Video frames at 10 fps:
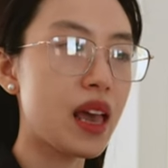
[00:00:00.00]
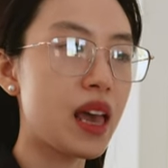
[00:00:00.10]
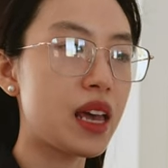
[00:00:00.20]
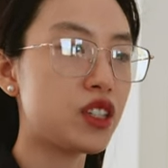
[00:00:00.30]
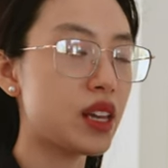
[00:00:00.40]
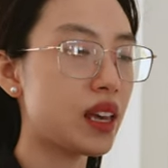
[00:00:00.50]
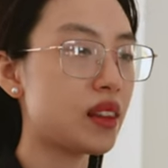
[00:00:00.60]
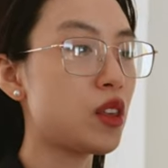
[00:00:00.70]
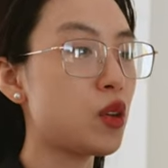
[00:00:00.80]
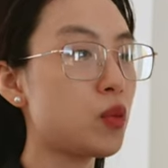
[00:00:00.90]
and
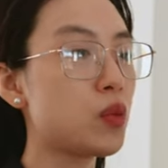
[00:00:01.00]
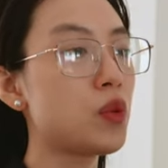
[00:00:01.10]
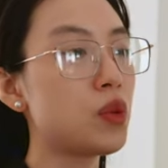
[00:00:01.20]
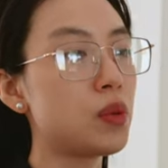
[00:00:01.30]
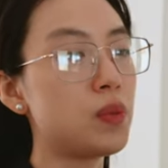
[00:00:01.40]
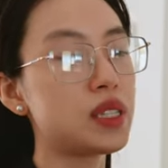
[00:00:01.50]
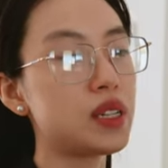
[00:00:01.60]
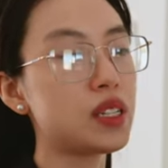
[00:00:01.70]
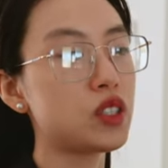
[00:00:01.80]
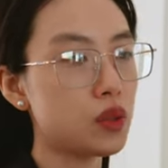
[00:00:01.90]
together they grew the
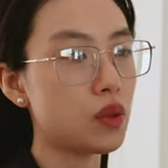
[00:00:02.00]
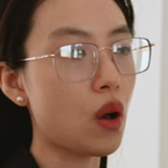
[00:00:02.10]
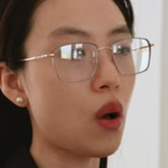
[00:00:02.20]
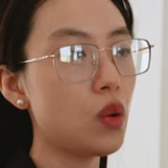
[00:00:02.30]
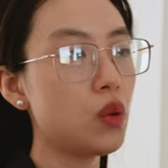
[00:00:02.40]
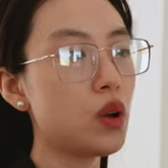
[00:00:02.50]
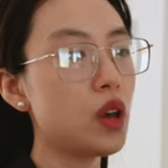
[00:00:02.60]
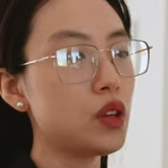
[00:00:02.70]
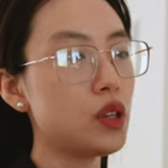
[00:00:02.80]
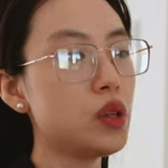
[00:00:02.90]
business to a whole
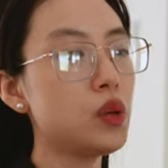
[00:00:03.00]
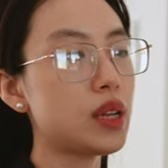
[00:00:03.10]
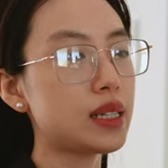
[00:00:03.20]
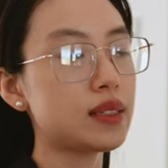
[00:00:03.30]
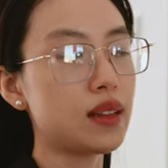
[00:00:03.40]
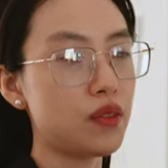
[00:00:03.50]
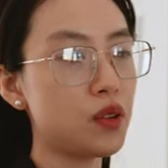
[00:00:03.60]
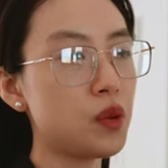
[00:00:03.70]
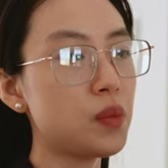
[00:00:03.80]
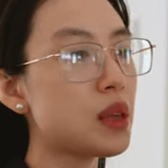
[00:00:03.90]
new next
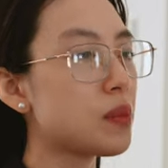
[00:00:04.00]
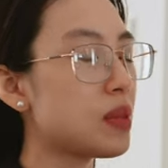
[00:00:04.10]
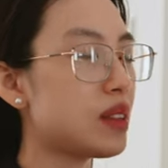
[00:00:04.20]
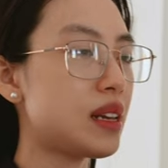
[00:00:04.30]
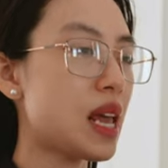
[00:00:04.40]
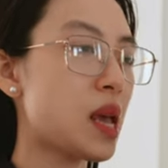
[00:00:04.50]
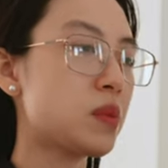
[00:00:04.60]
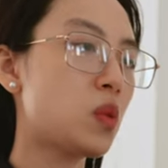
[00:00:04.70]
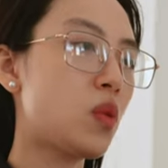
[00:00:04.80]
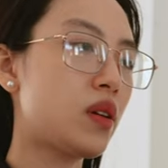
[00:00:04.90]
level, but their
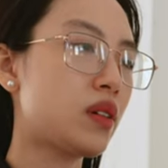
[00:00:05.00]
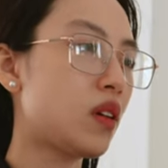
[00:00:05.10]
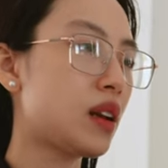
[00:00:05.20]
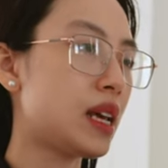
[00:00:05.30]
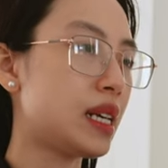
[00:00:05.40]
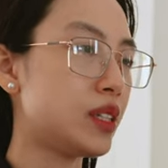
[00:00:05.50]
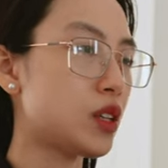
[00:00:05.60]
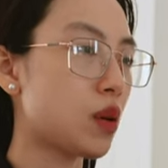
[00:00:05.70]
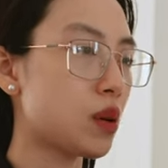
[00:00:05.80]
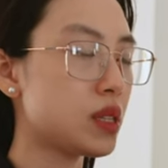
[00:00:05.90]
names weren't on any
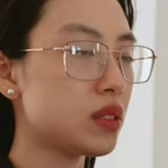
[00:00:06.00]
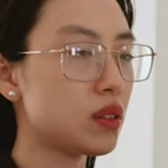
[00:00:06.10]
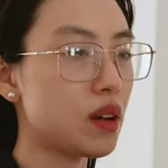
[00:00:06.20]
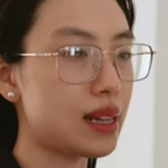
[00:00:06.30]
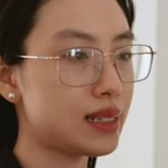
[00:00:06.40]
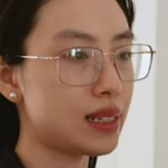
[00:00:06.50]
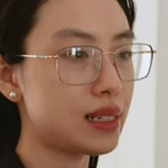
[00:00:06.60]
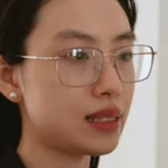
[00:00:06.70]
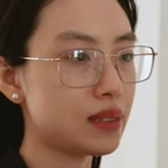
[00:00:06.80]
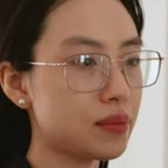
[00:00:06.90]
documents or assets.